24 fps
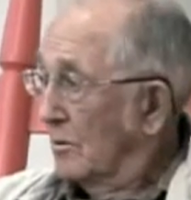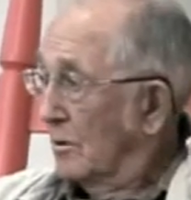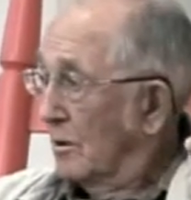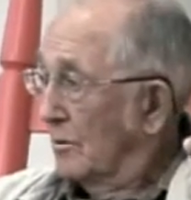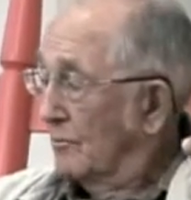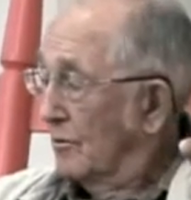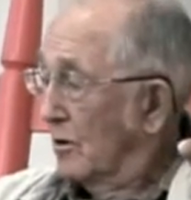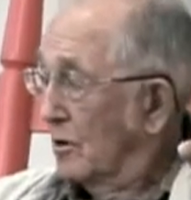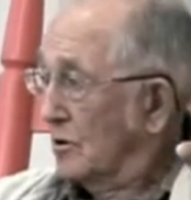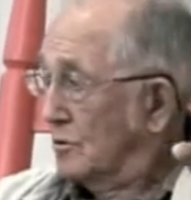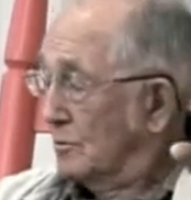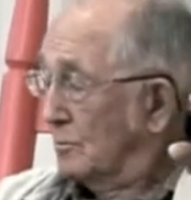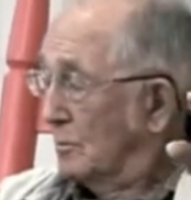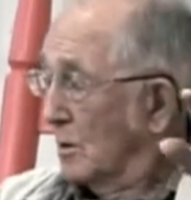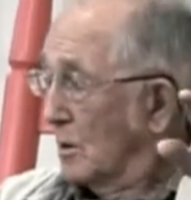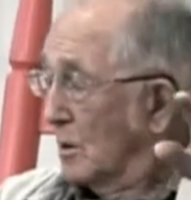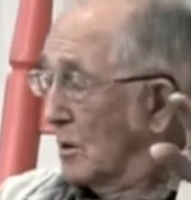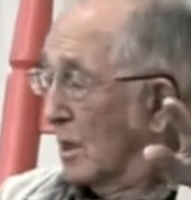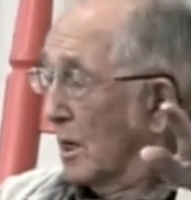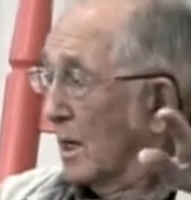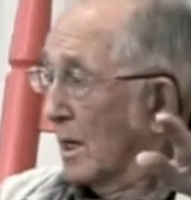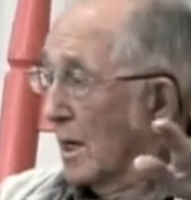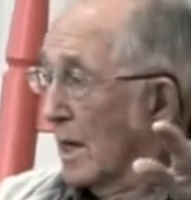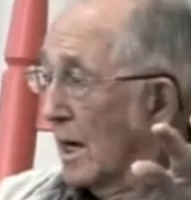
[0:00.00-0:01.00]
Fraser Peel
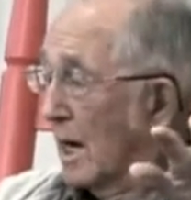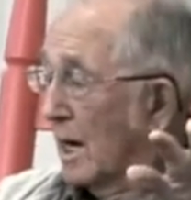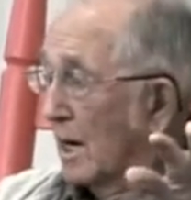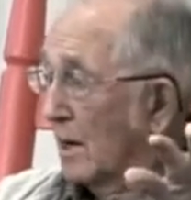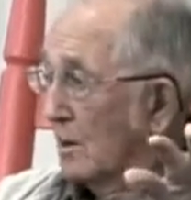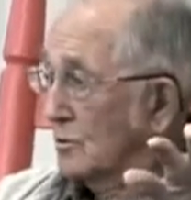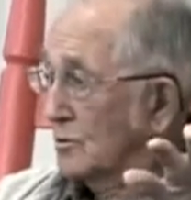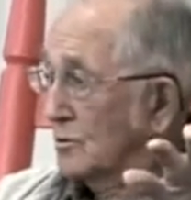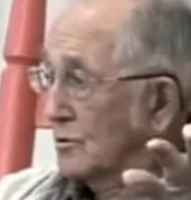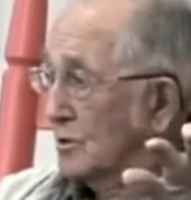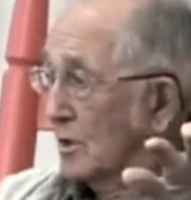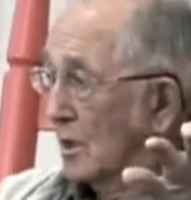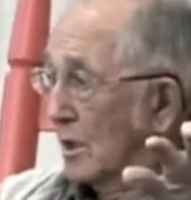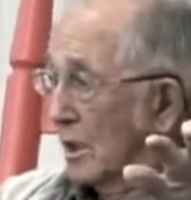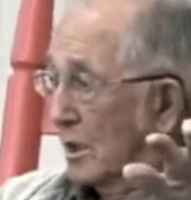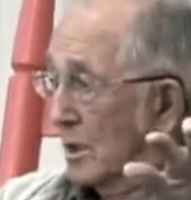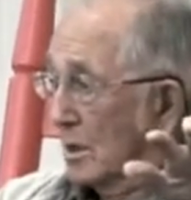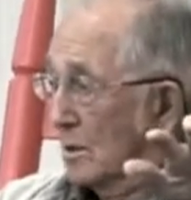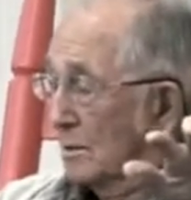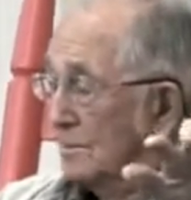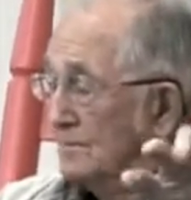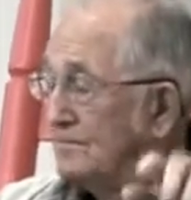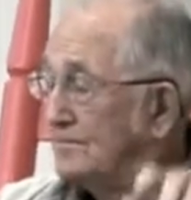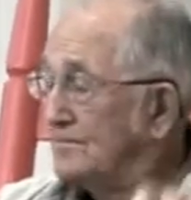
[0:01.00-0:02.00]
had a house
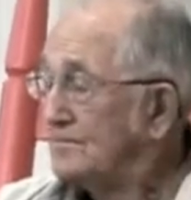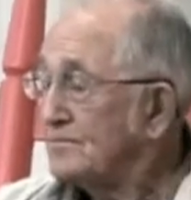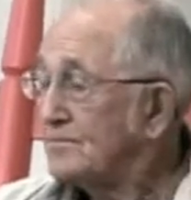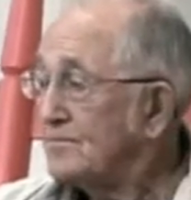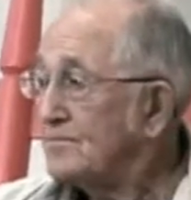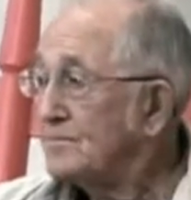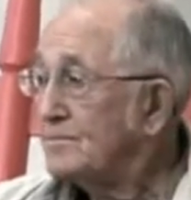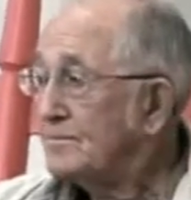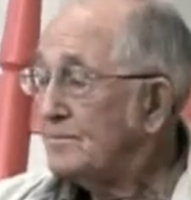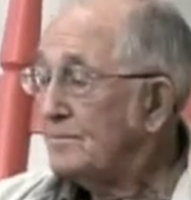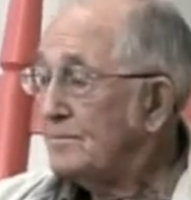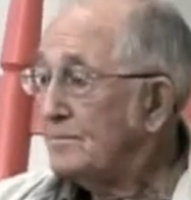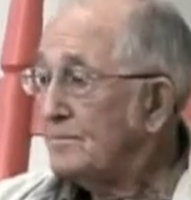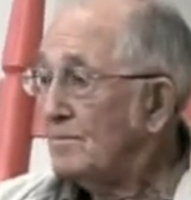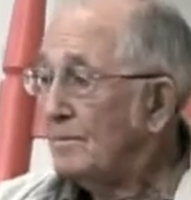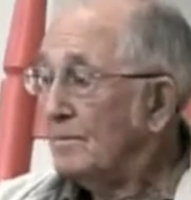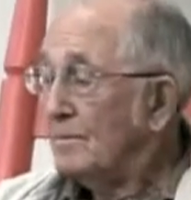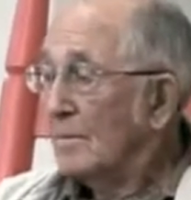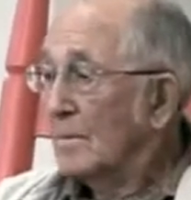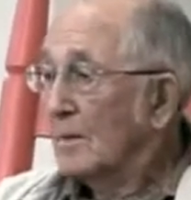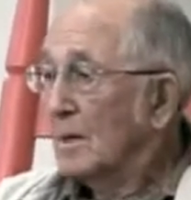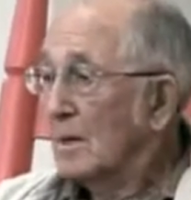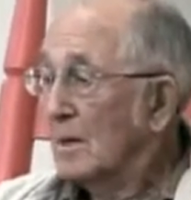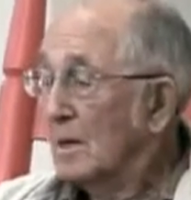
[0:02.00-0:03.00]
there,
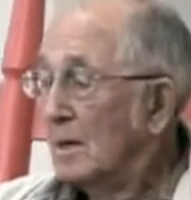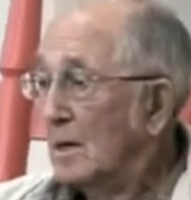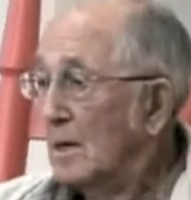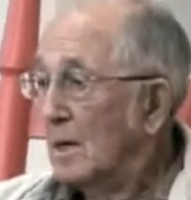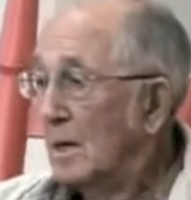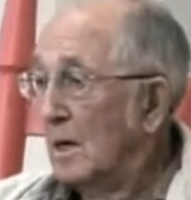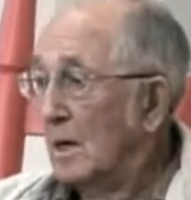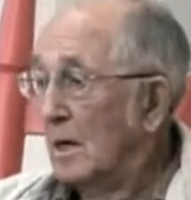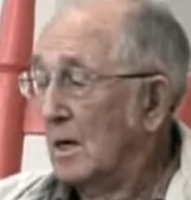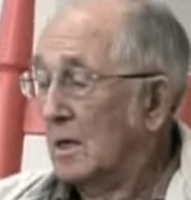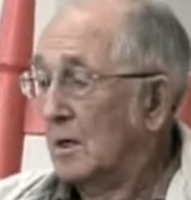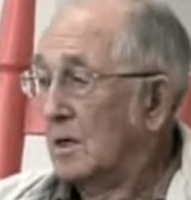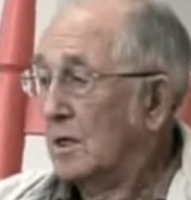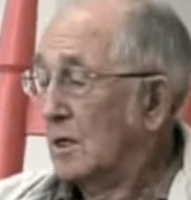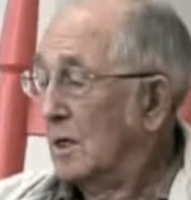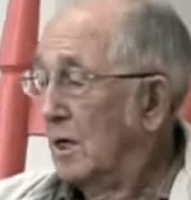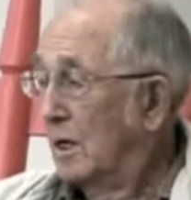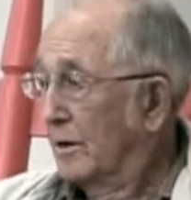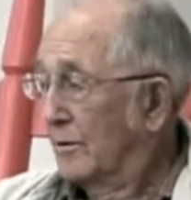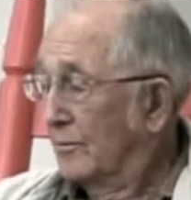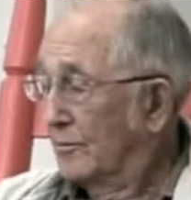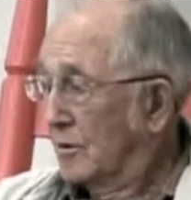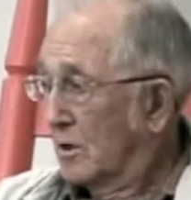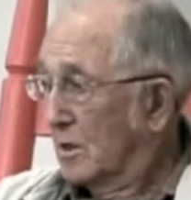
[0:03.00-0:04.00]
and he
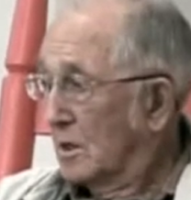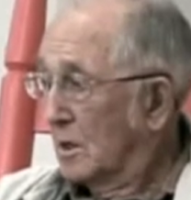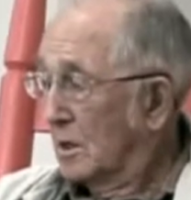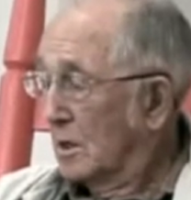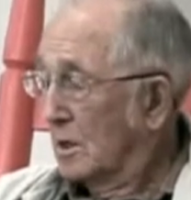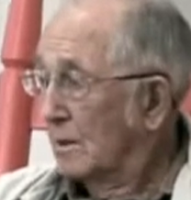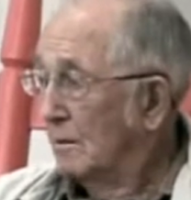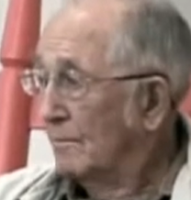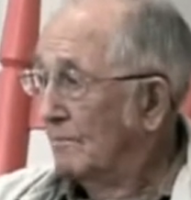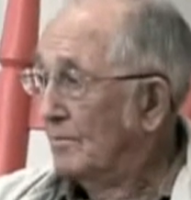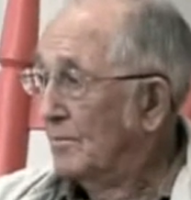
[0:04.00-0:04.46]
lived in it.